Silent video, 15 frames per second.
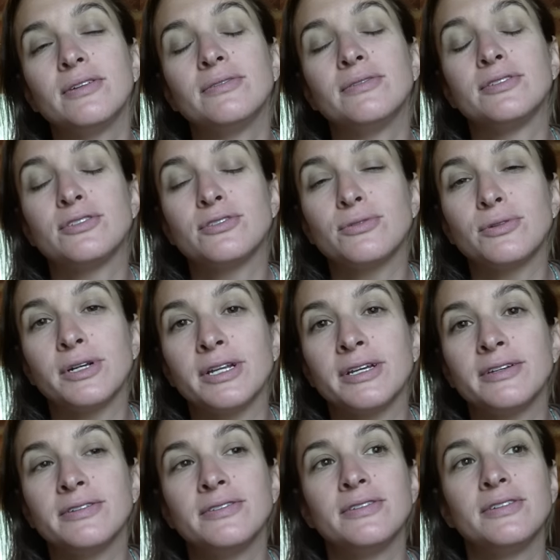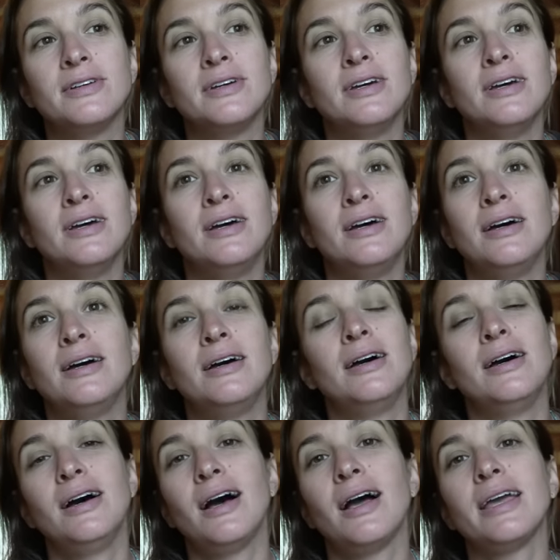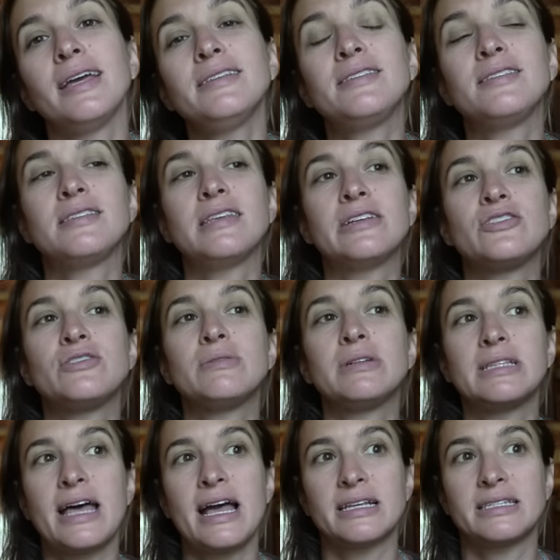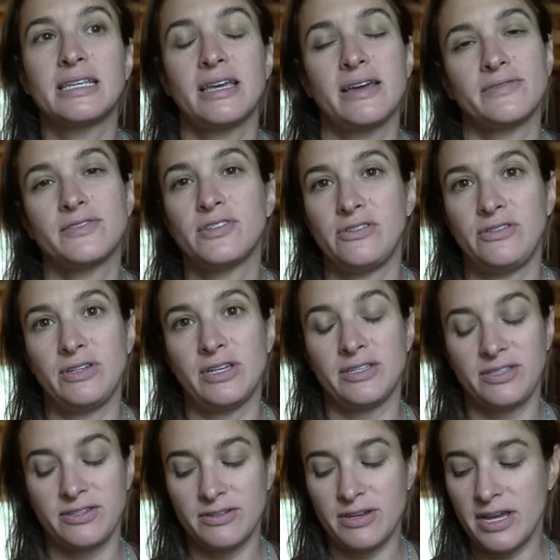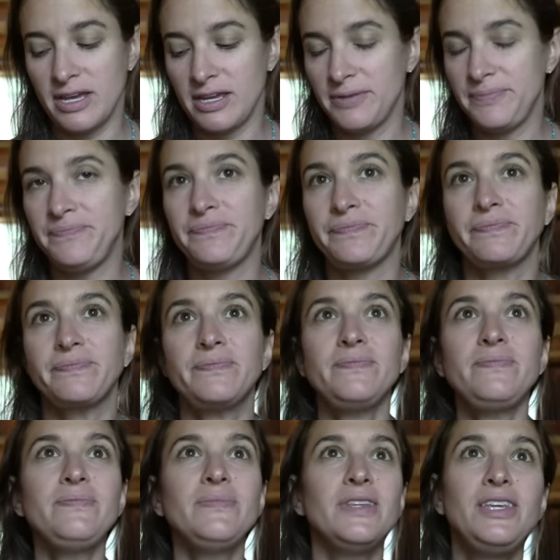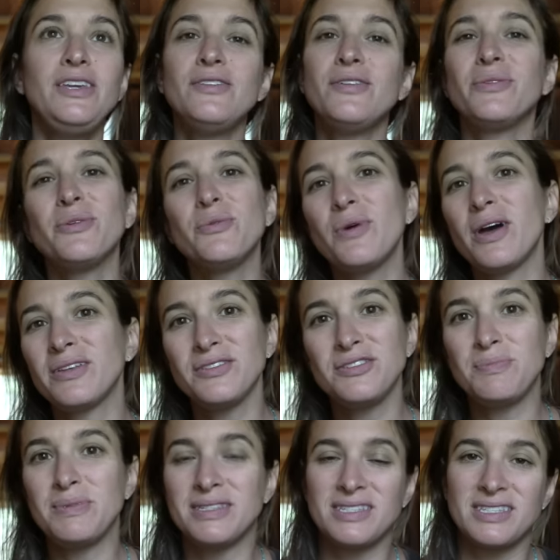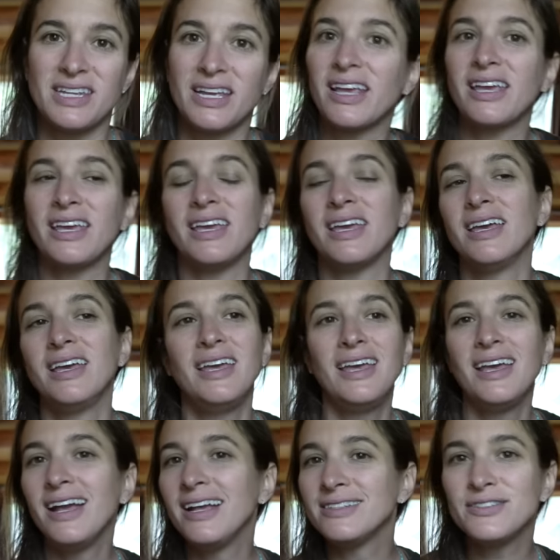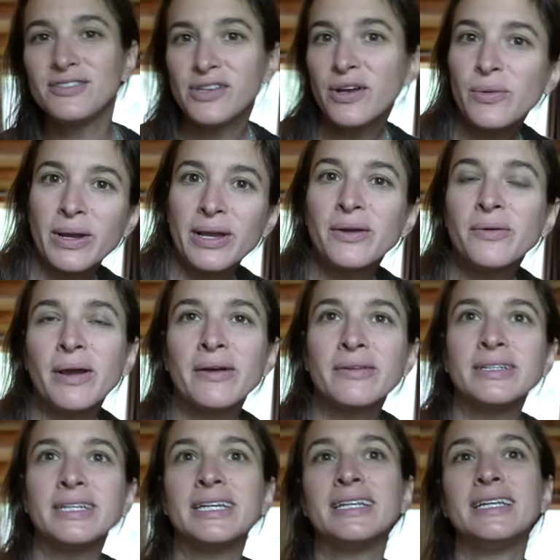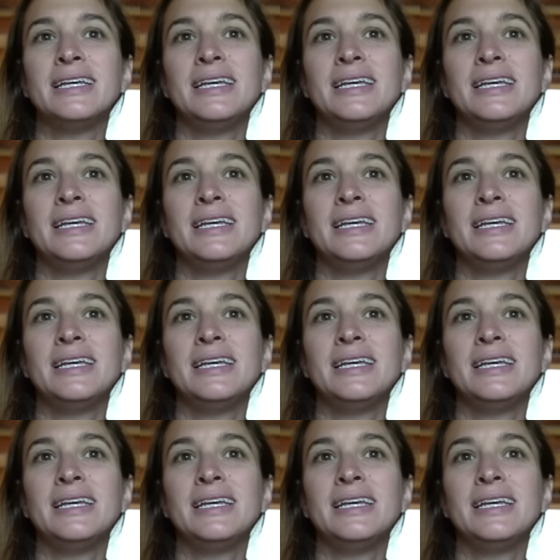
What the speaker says: restorative. I had such a relaxing afternoon yesterday. You know, the weather's been stinky, and there's no way around it.